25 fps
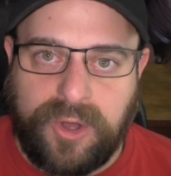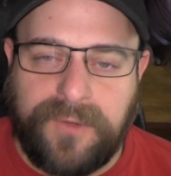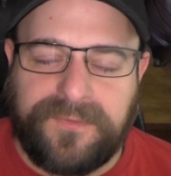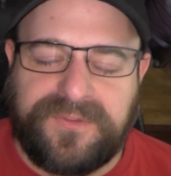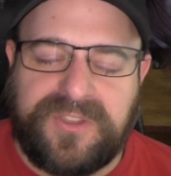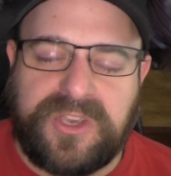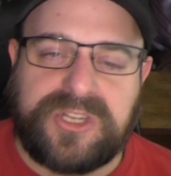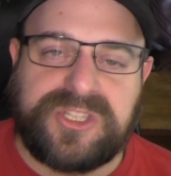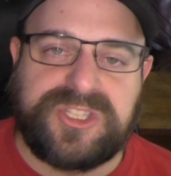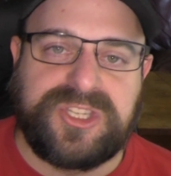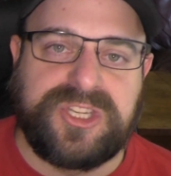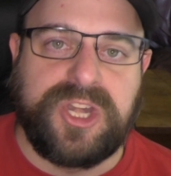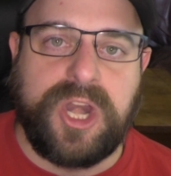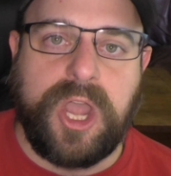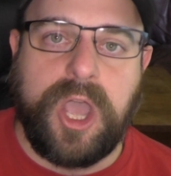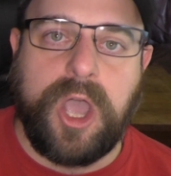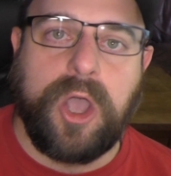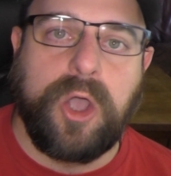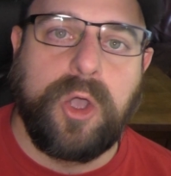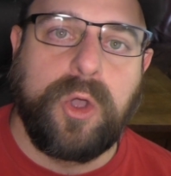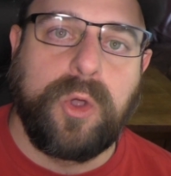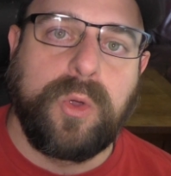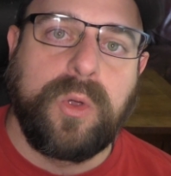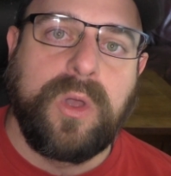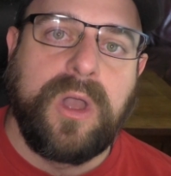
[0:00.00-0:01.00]
So if there's
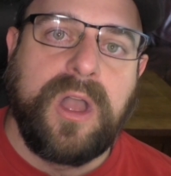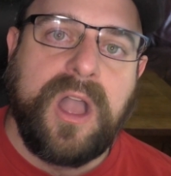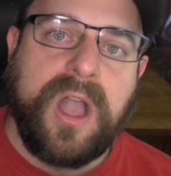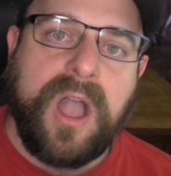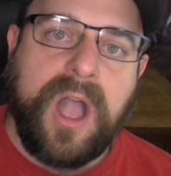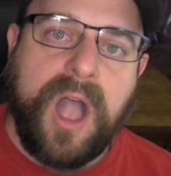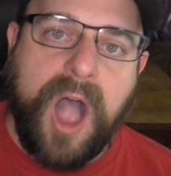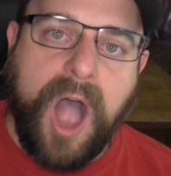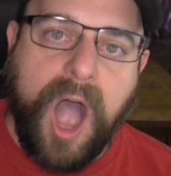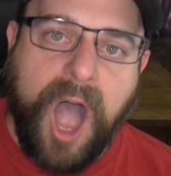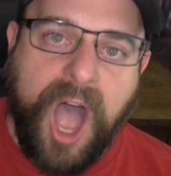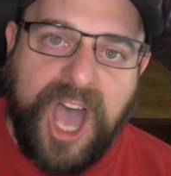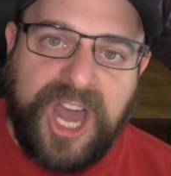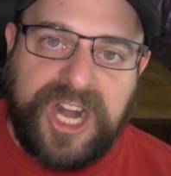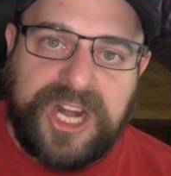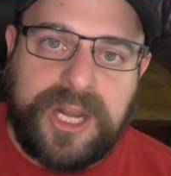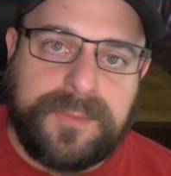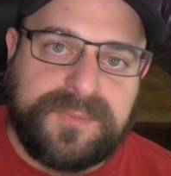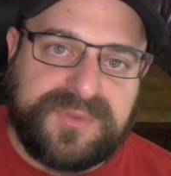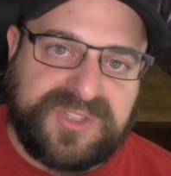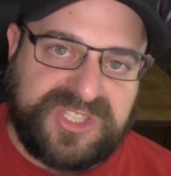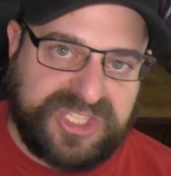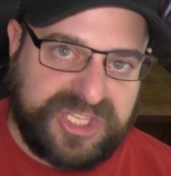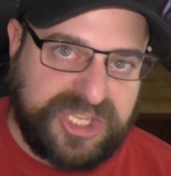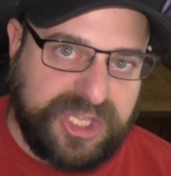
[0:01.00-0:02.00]
no
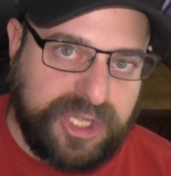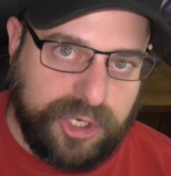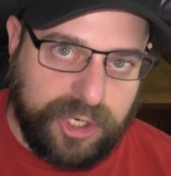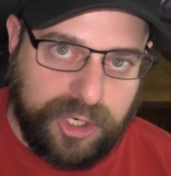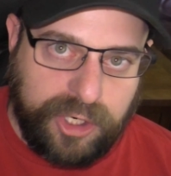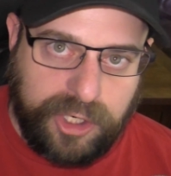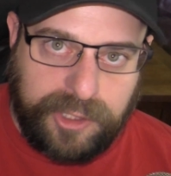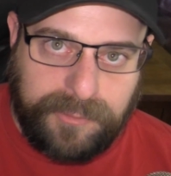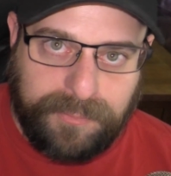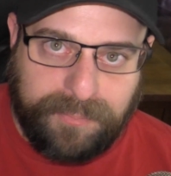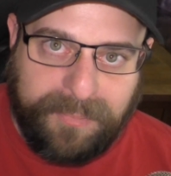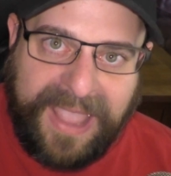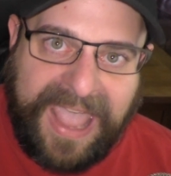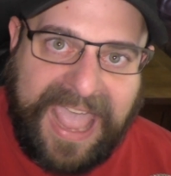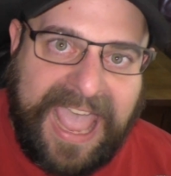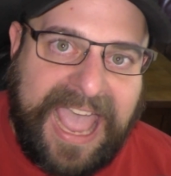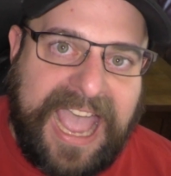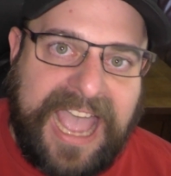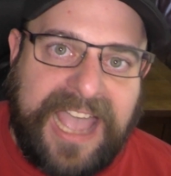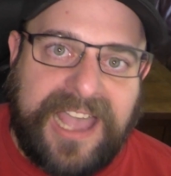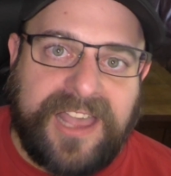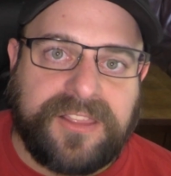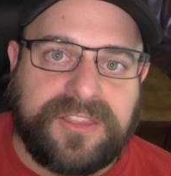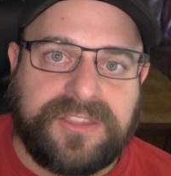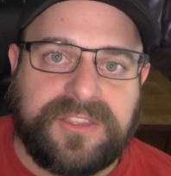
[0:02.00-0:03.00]
unobscured
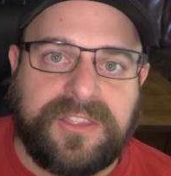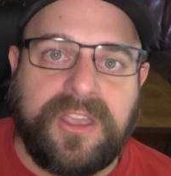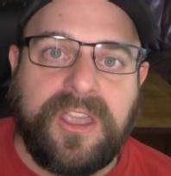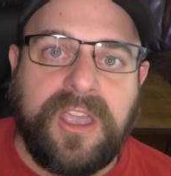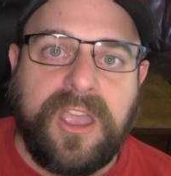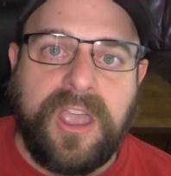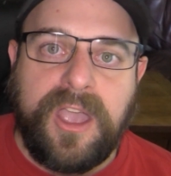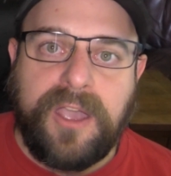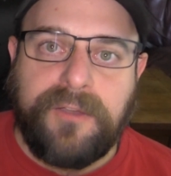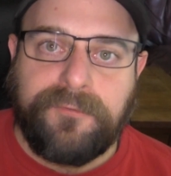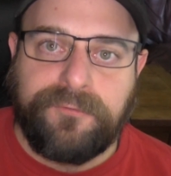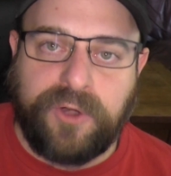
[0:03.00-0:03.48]
path